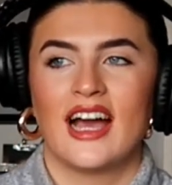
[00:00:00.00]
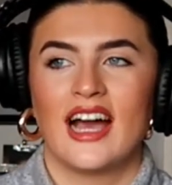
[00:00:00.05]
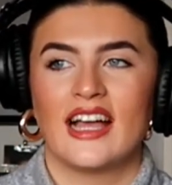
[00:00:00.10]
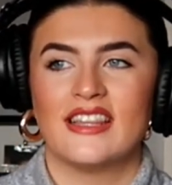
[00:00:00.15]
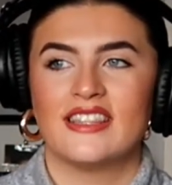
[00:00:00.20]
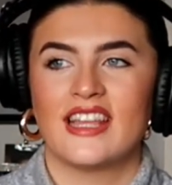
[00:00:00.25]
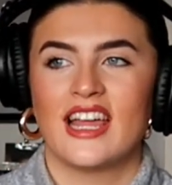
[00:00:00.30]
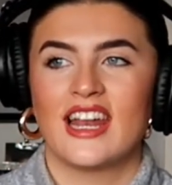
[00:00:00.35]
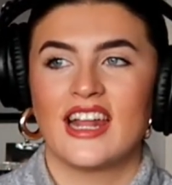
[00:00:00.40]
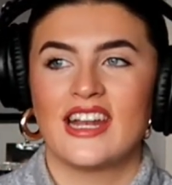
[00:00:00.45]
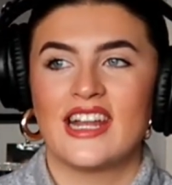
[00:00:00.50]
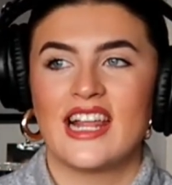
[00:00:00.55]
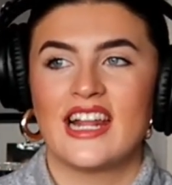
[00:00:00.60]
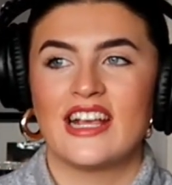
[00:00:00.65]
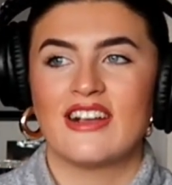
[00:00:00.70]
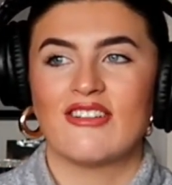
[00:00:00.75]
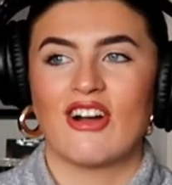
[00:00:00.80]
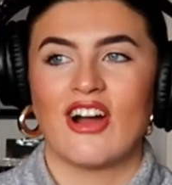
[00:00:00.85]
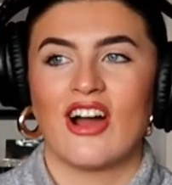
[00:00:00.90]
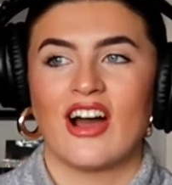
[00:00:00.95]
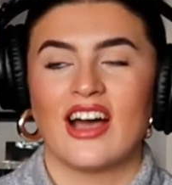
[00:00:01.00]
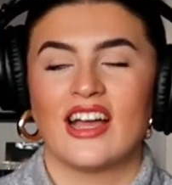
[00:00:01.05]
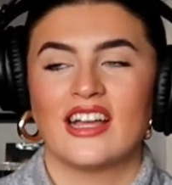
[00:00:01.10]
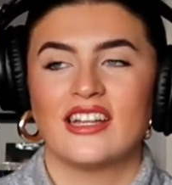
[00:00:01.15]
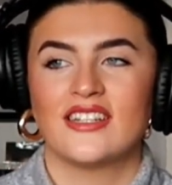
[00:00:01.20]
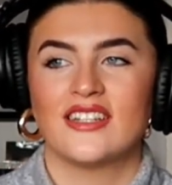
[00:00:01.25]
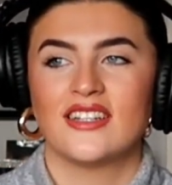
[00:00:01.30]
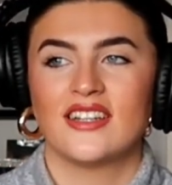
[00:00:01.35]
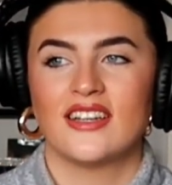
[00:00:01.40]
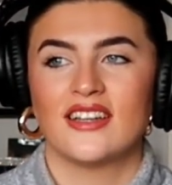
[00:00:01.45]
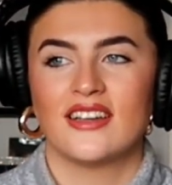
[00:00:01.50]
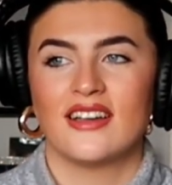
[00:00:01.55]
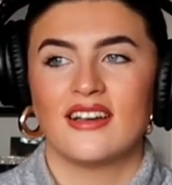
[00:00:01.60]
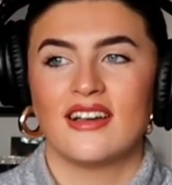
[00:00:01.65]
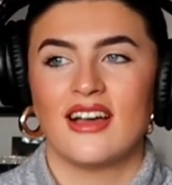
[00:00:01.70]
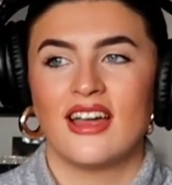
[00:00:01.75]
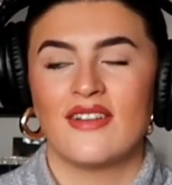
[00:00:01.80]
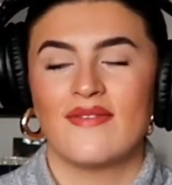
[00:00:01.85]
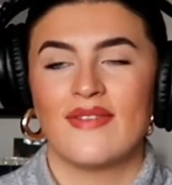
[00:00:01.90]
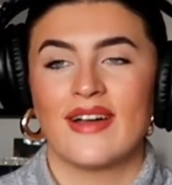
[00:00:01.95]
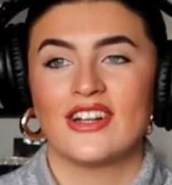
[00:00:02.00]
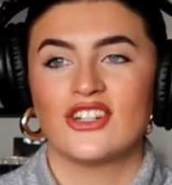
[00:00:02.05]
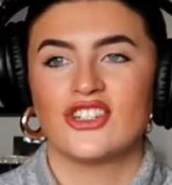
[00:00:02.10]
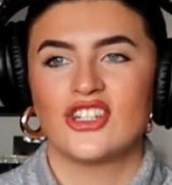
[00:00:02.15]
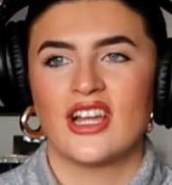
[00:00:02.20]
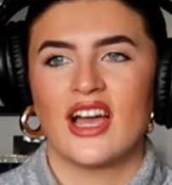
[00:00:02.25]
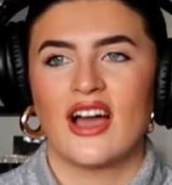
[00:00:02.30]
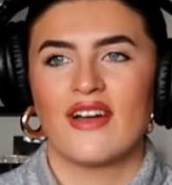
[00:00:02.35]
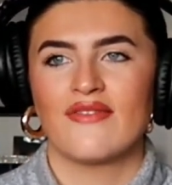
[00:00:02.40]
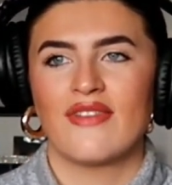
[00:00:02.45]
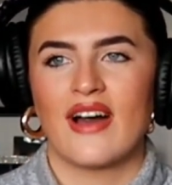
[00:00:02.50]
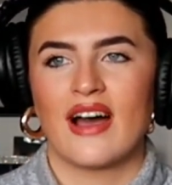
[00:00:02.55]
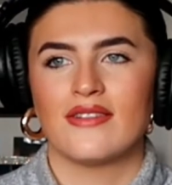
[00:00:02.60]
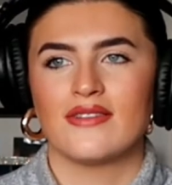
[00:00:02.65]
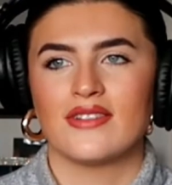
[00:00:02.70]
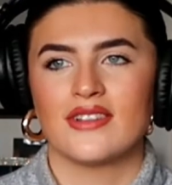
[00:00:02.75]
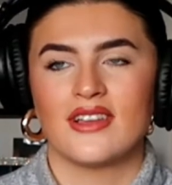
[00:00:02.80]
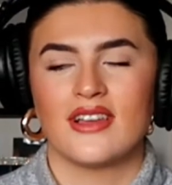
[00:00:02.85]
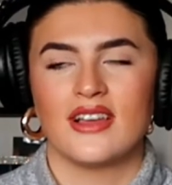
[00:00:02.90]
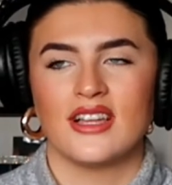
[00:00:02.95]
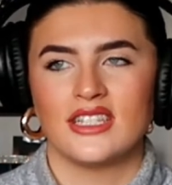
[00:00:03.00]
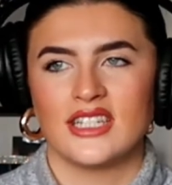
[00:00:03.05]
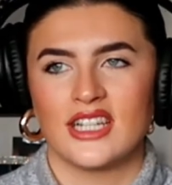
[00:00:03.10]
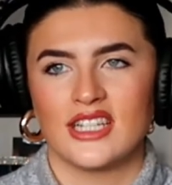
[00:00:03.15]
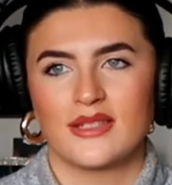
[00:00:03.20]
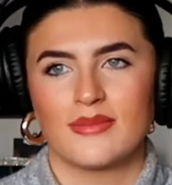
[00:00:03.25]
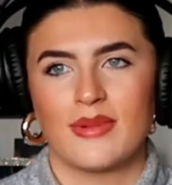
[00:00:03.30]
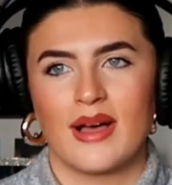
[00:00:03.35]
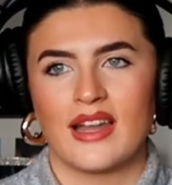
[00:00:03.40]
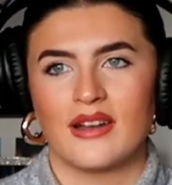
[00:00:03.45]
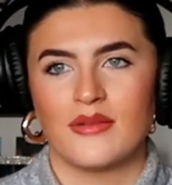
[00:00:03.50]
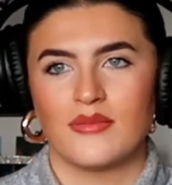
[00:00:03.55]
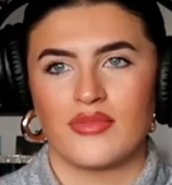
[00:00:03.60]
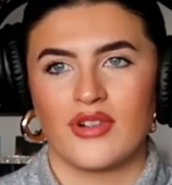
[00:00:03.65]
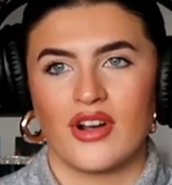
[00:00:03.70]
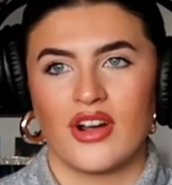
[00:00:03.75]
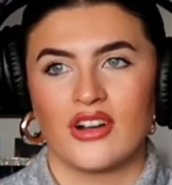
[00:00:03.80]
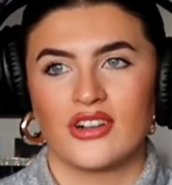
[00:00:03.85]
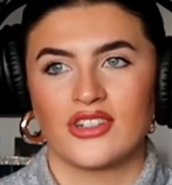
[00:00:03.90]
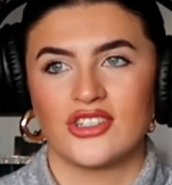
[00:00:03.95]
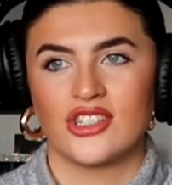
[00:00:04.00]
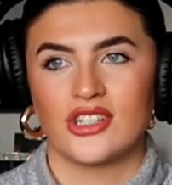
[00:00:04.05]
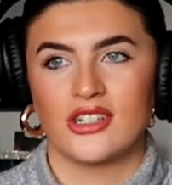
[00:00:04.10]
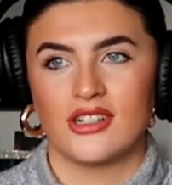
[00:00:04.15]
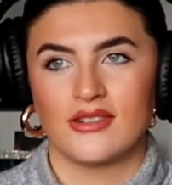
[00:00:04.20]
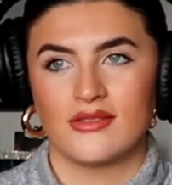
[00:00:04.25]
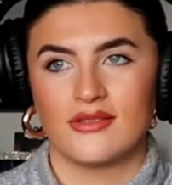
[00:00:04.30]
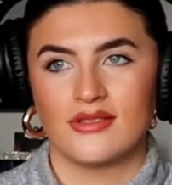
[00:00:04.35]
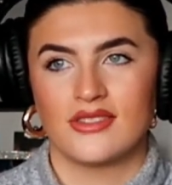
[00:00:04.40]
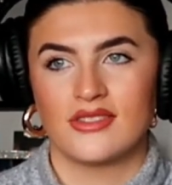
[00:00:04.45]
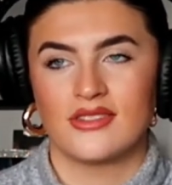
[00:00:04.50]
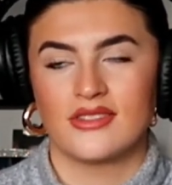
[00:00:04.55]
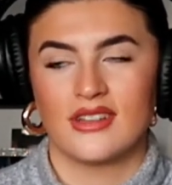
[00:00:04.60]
And then I nearly cried. And eventually I found a dustpan and brush and I